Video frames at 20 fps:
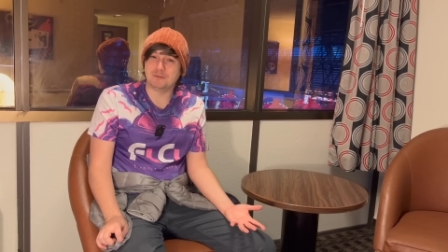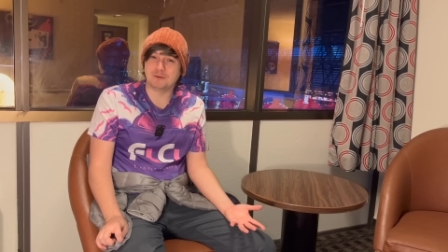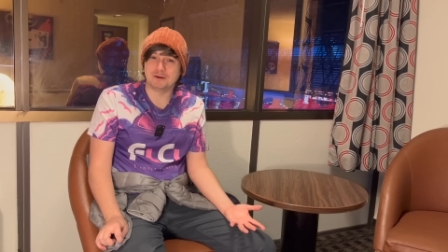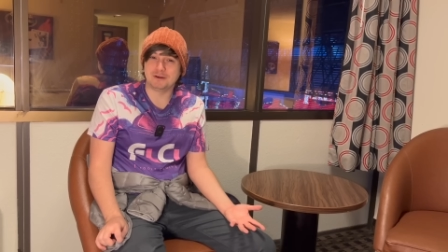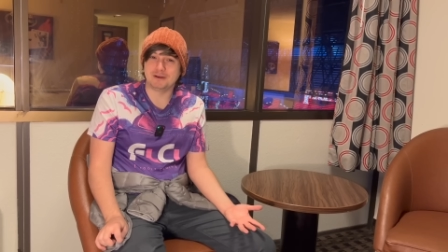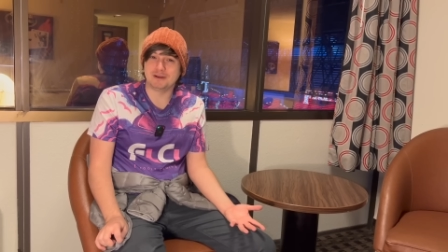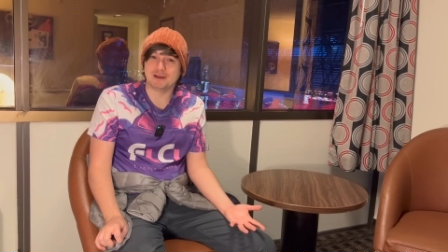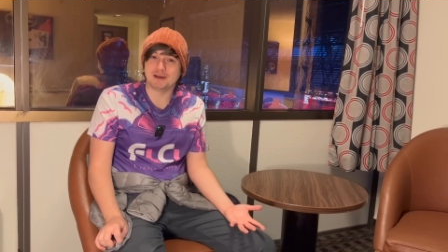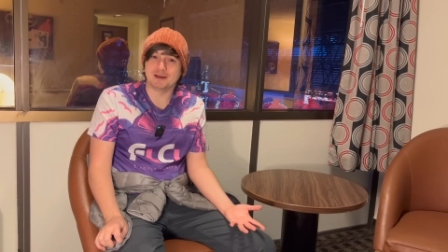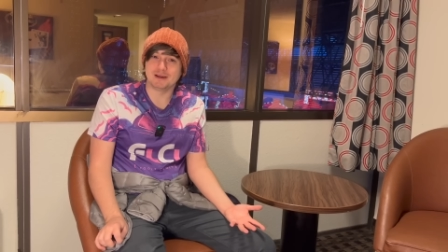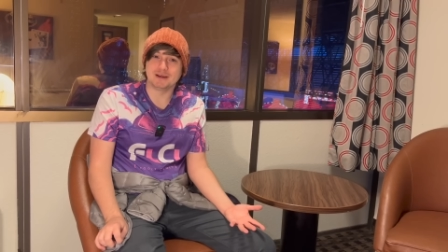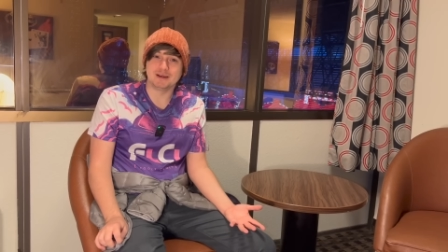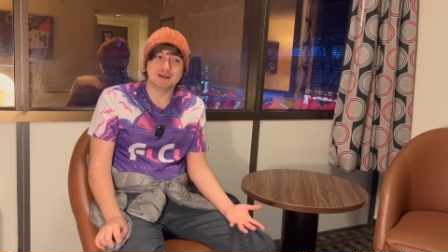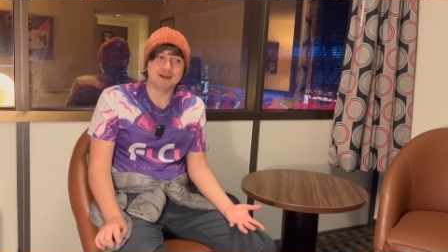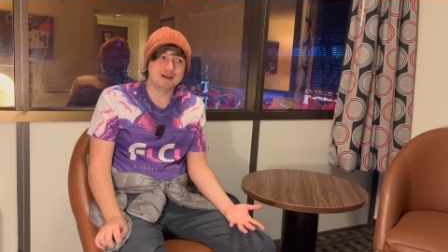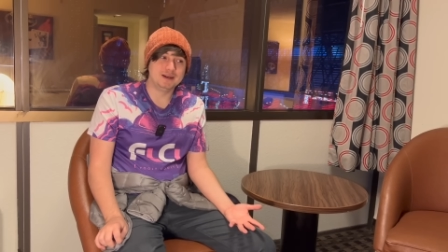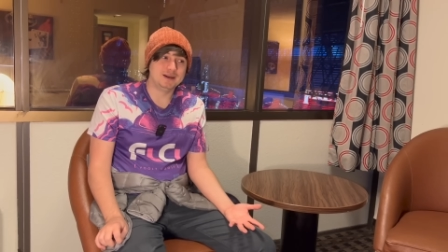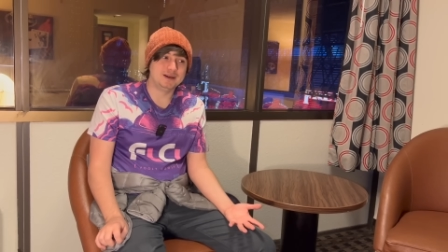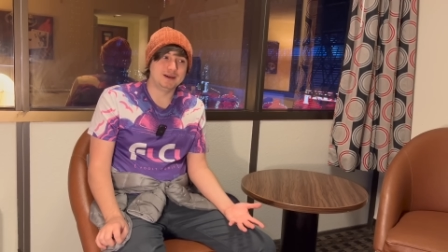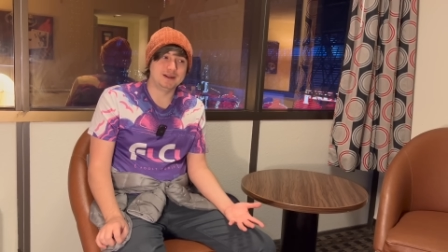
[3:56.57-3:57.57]
one day
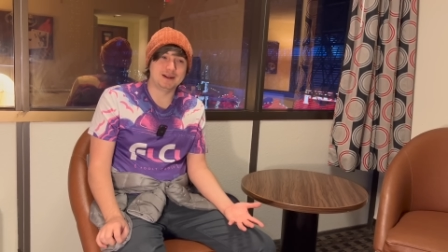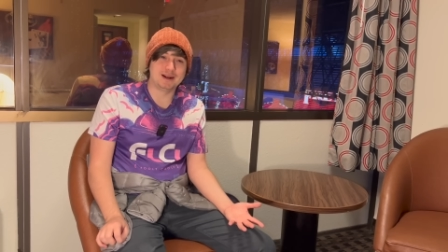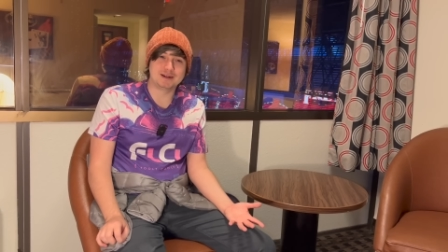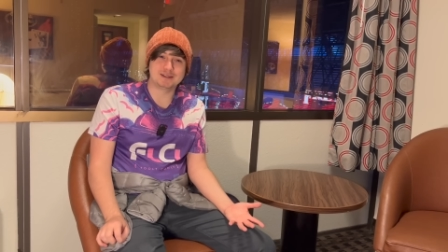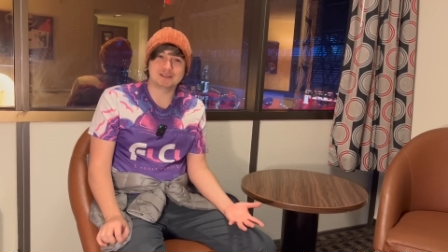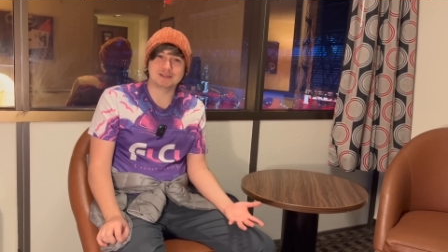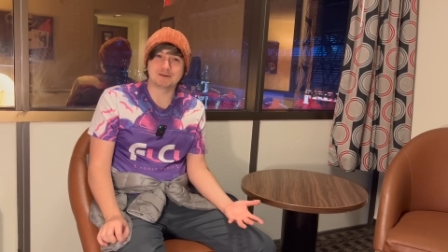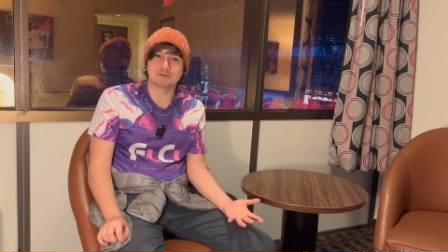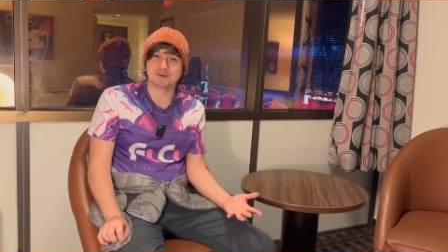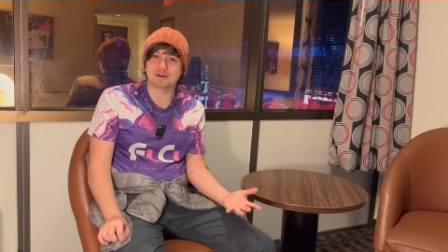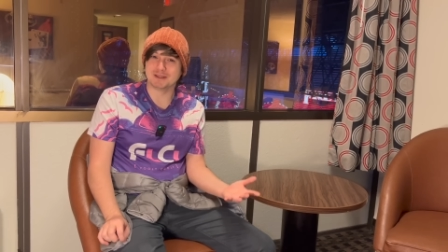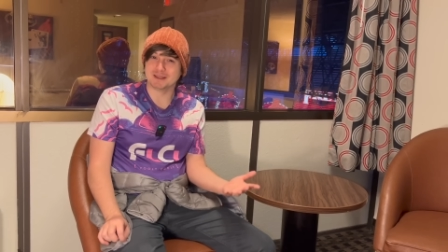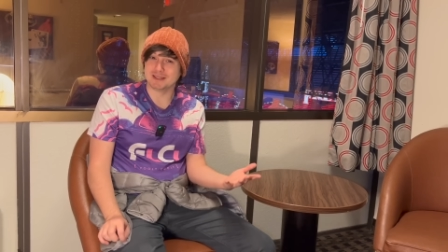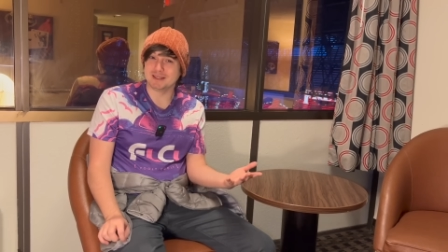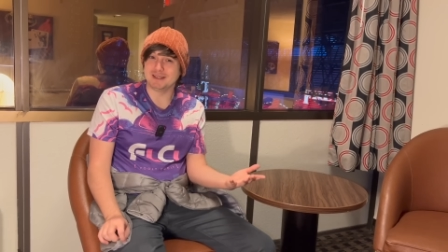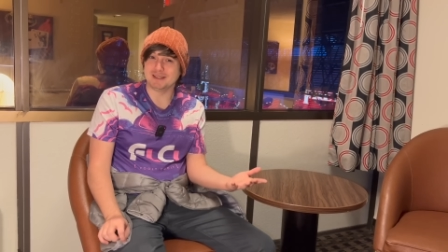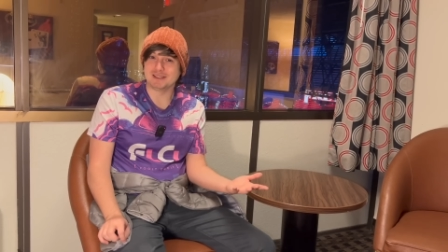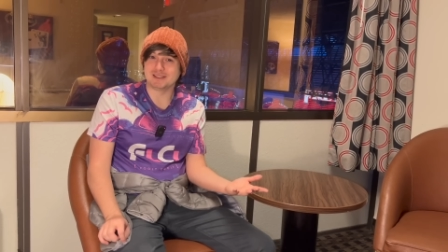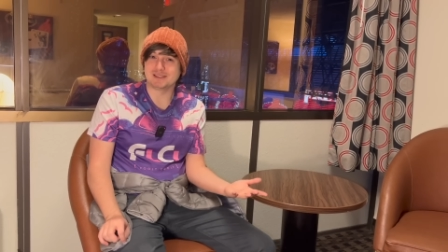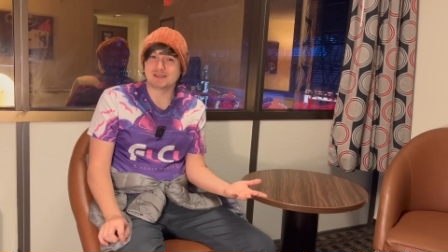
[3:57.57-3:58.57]
and actually
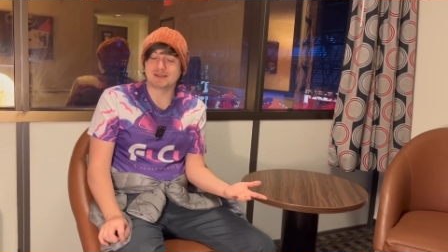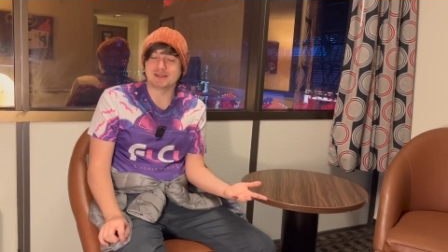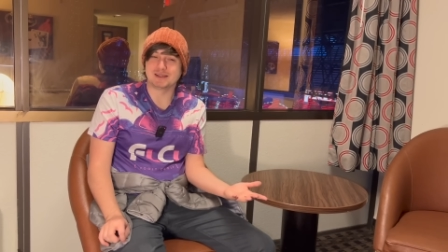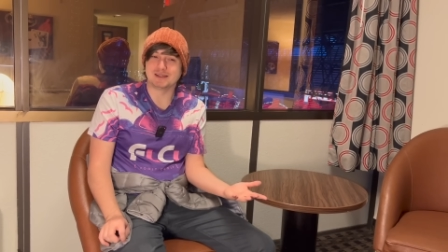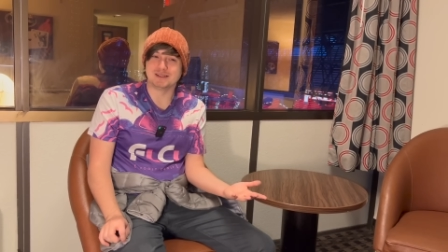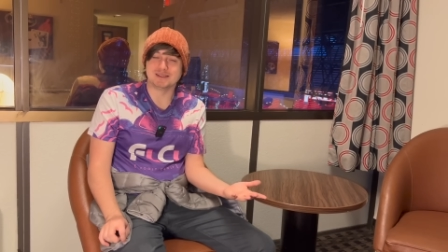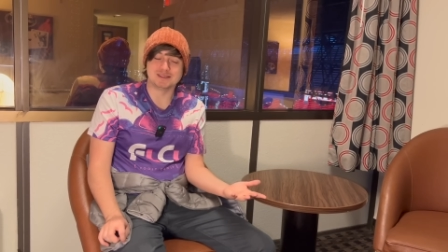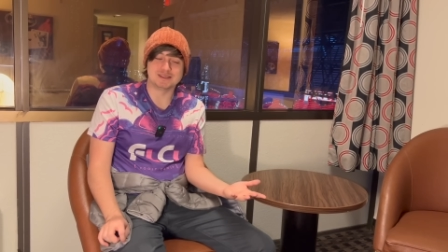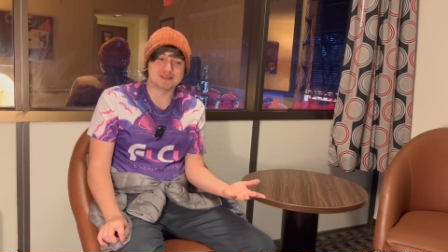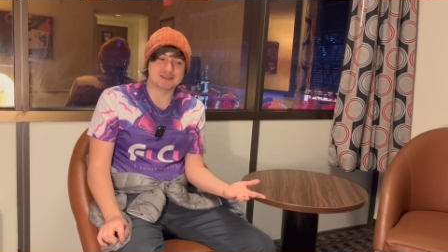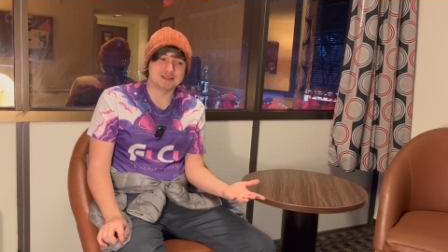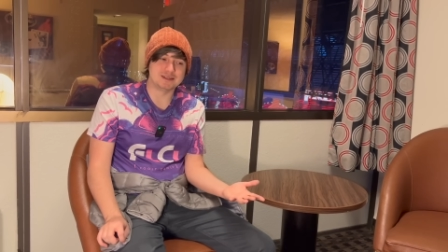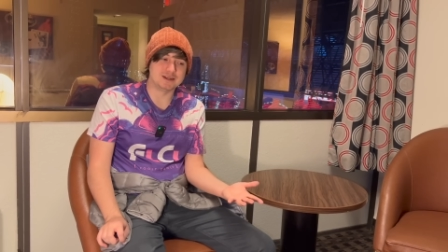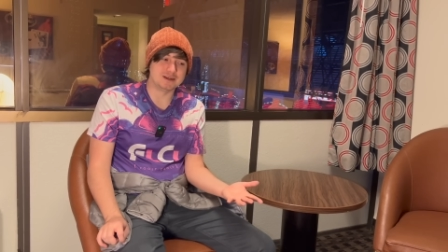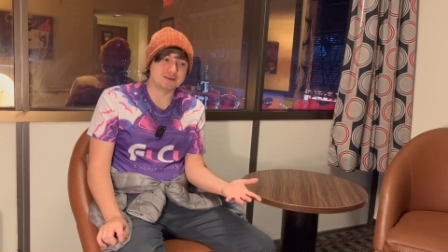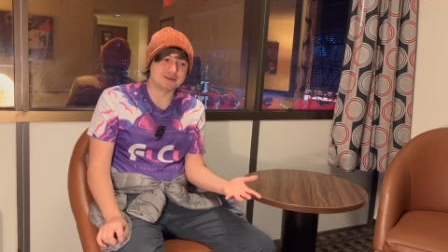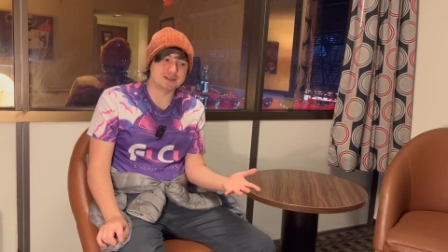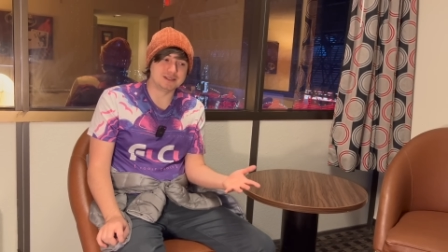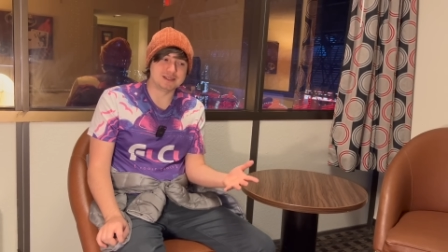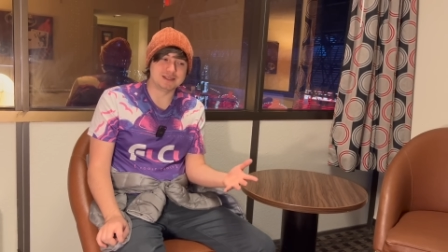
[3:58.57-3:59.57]
release because you
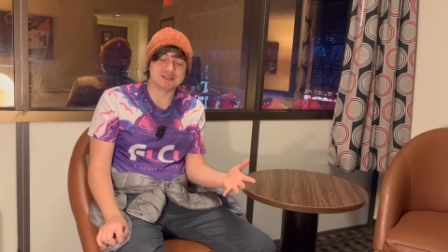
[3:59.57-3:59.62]
know it,